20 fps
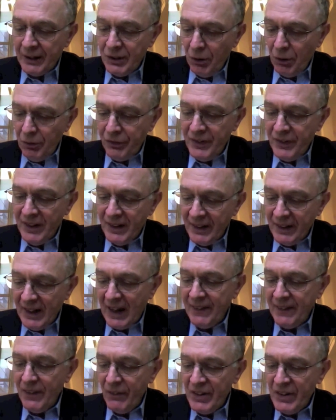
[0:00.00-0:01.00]
think, again,
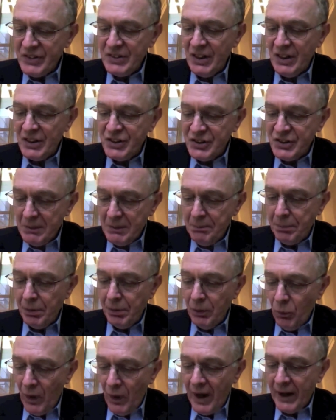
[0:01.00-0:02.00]
there isn't a simple
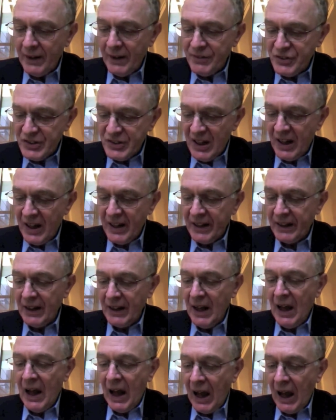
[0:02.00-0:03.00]
way of saying,
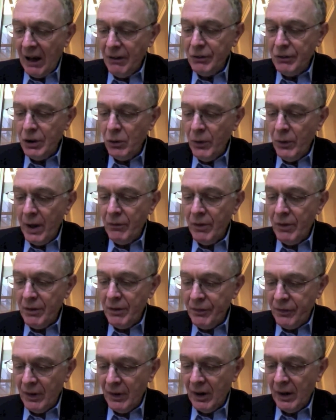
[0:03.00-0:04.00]
how do we
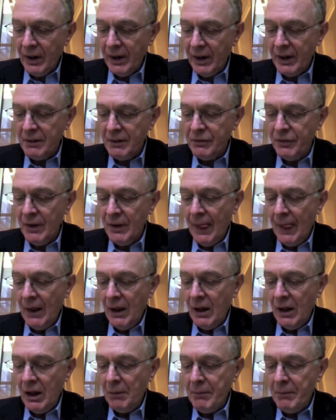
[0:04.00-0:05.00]
revive
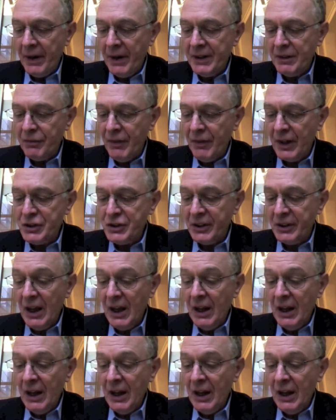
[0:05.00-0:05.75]
manufacturing?